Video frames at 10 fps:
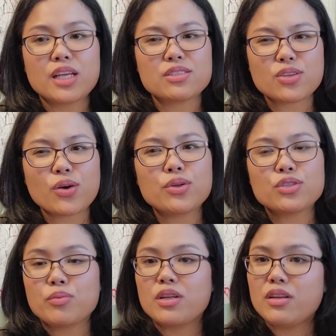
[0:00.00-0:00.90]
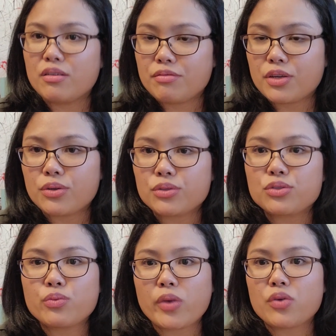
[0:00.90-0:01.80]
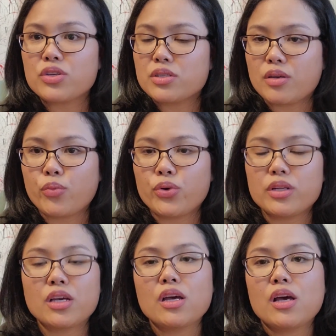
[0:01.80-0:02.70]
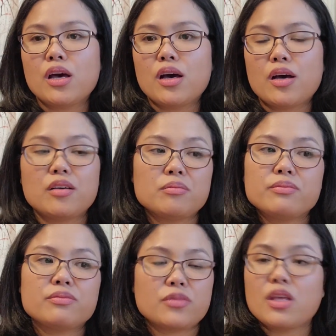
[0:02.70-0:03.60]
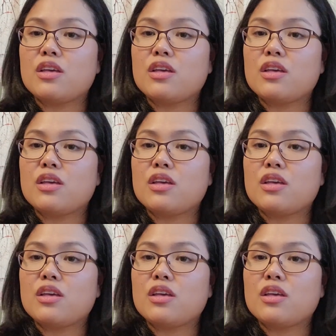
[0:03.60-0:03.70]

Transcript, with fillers: it's going to be difficult to marry someone um,